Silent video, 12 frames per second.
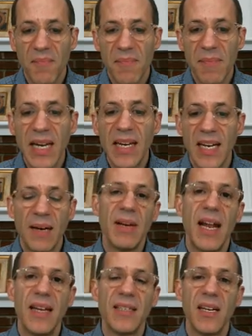medium,
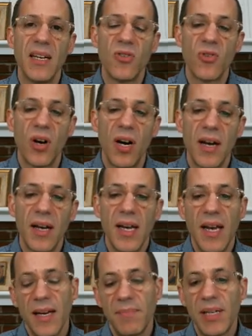it ends in a draw.
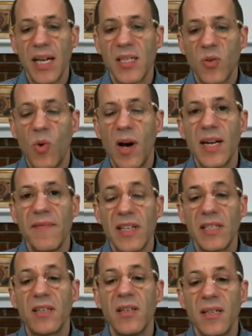And a +1 if
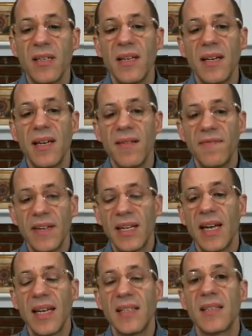it's good, if it
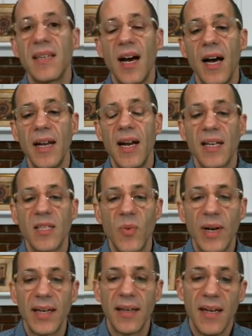ends in us
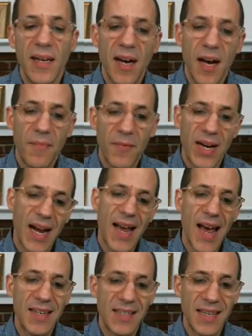winning. Right, I
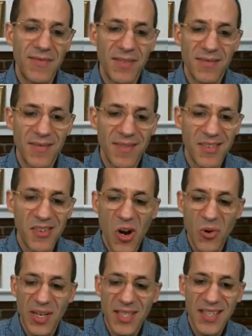hadn't even
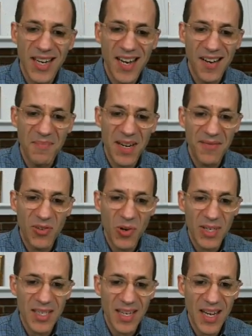noticed, but of
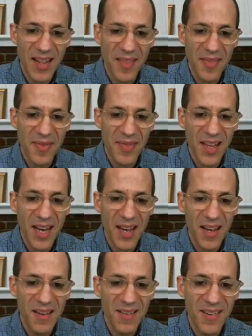course
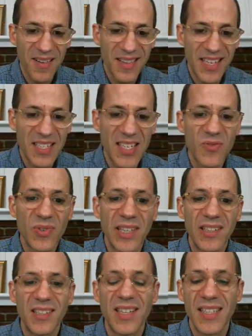this is really
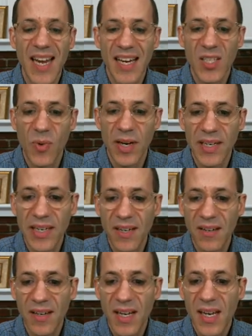good because X won here,